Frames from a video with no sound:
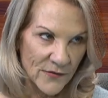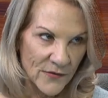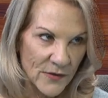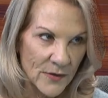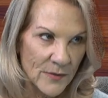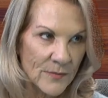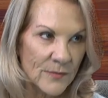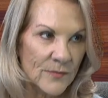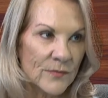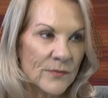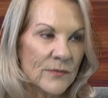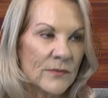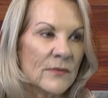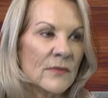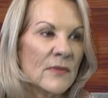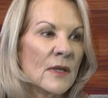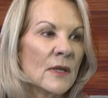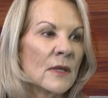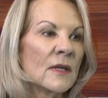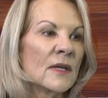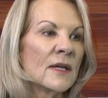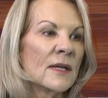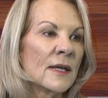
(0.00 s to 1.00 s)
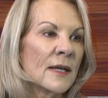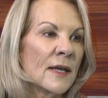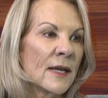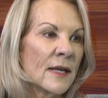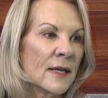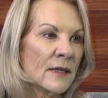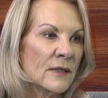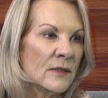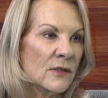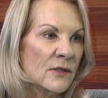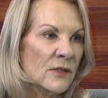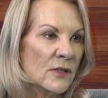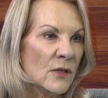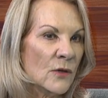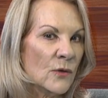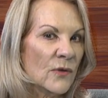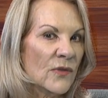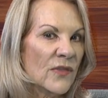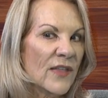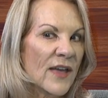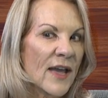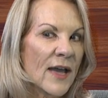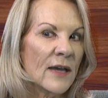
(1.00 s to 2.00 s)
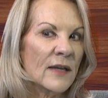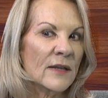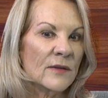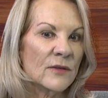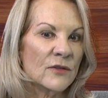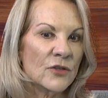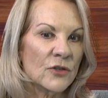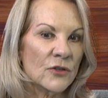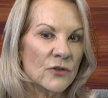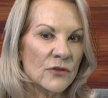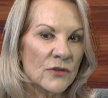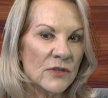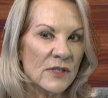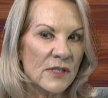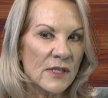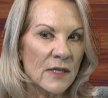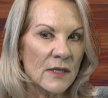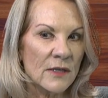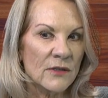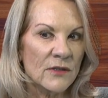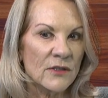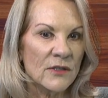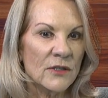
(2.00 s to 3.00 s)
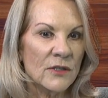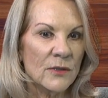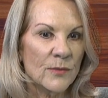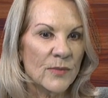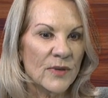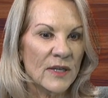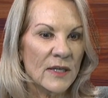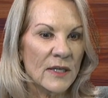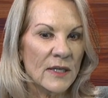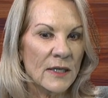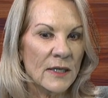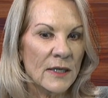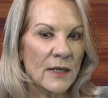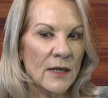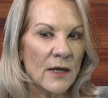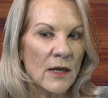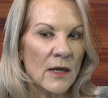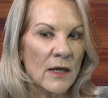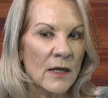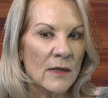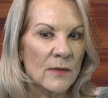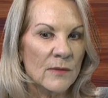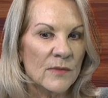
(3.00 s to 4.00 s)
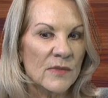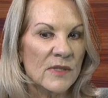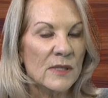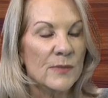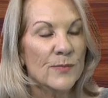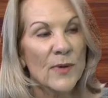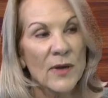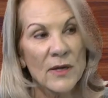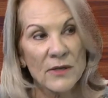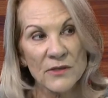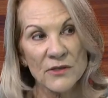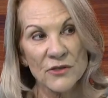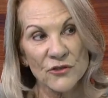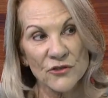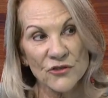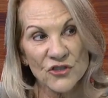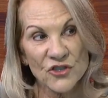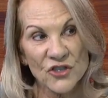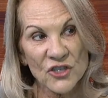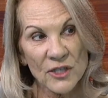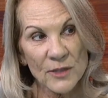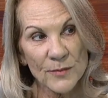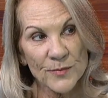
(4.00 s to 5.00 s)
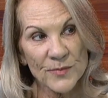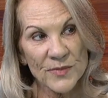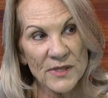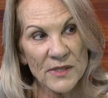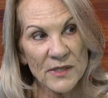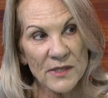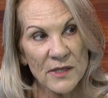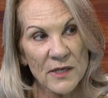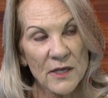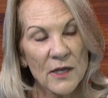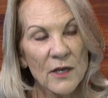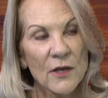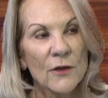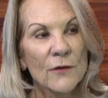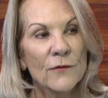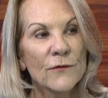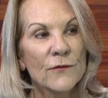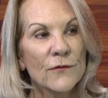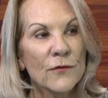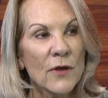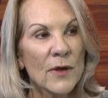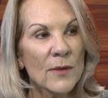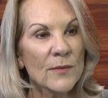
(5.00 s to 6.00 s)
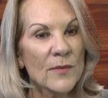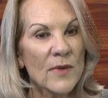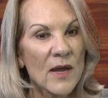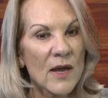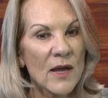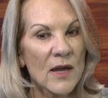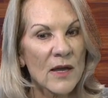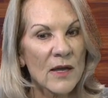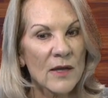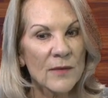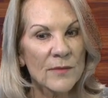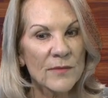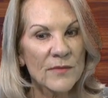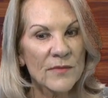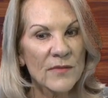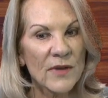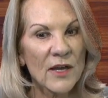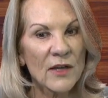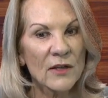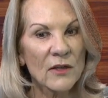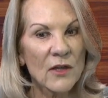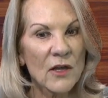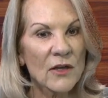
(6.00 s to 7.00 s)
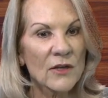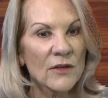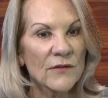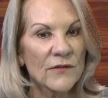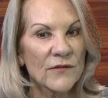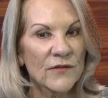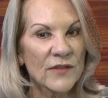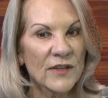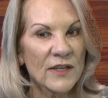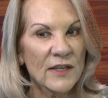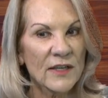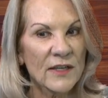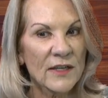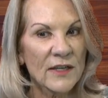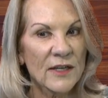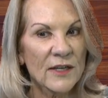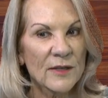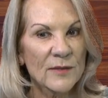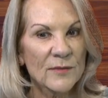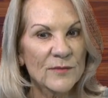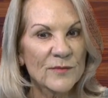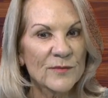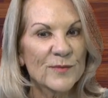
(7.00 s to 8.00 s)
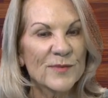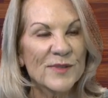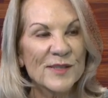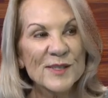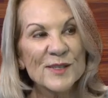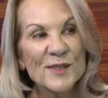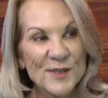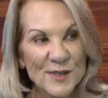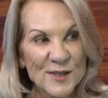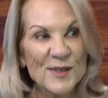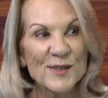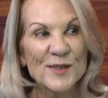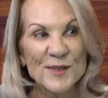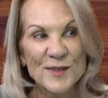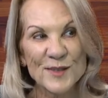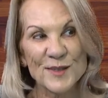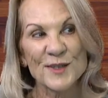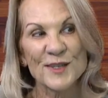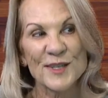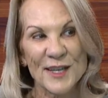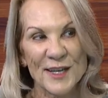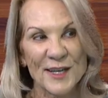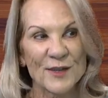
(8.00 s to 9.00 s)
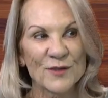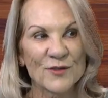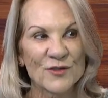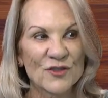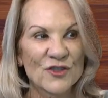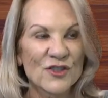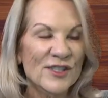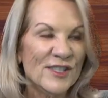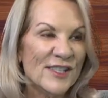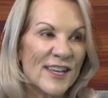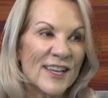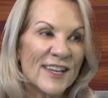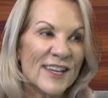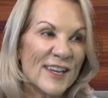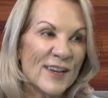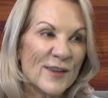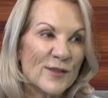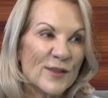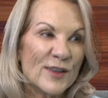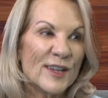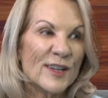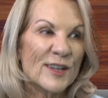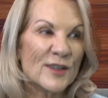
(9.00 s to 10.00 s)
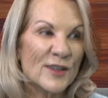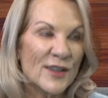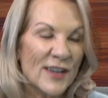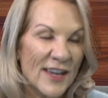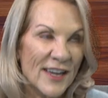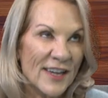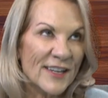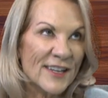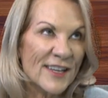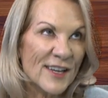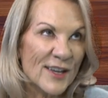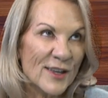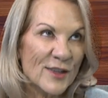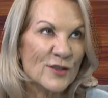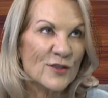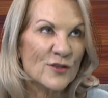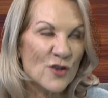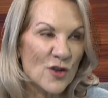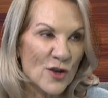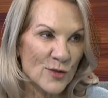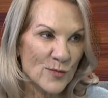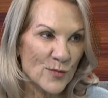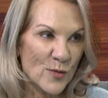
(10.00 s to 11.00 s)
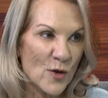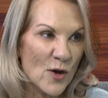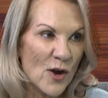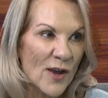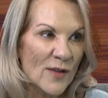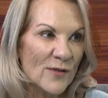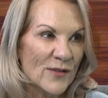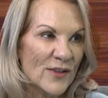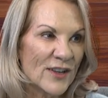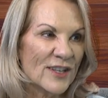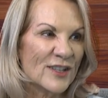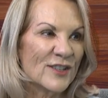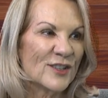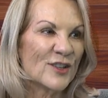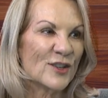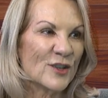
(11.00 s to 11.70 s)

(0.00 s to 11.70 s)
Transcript: Oh, wow. And so that turns out to be um, sponsorships uh-huh. from um, a lot of the um, businesses in town. Just like every any other nonprofit, sure.